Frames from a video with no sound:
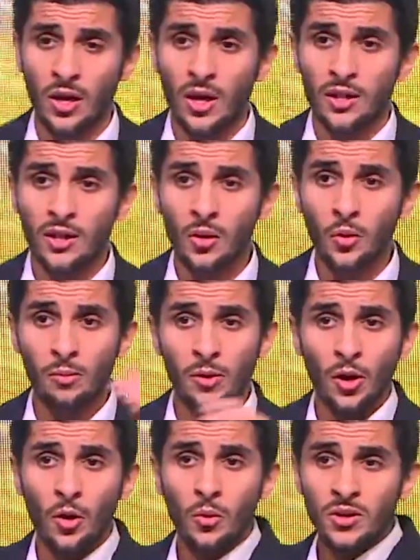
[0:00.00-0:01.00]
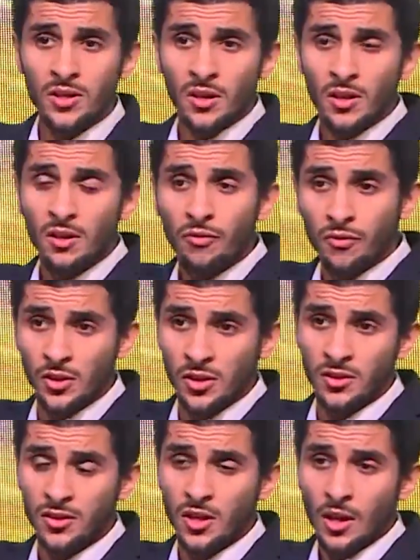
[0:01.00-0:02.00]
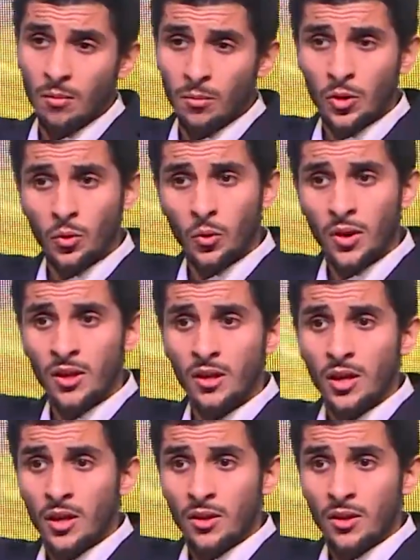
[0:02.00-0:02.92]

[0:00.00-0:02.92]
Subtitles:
there will be always a difference between